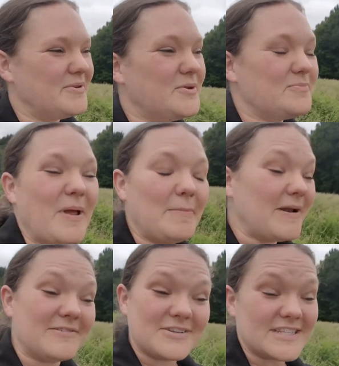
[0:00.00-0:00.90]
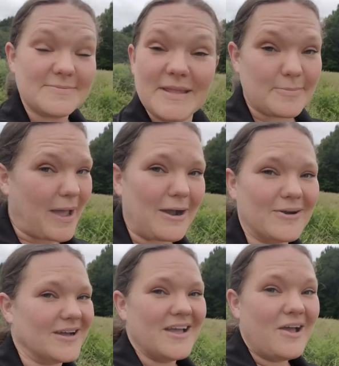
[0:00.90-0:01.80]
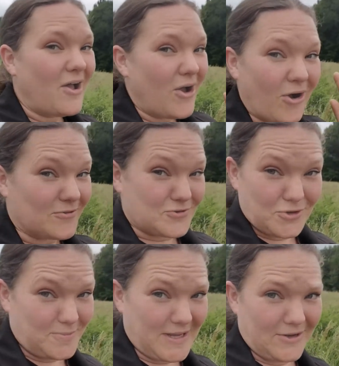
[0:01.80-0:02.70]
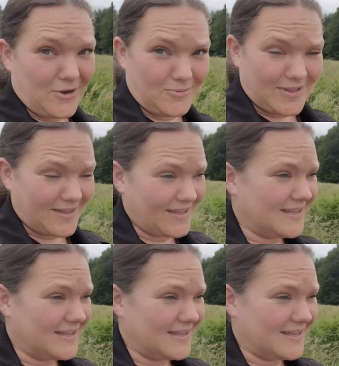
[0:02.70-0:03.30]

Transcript: People underestimate the power of grooming in hot weather.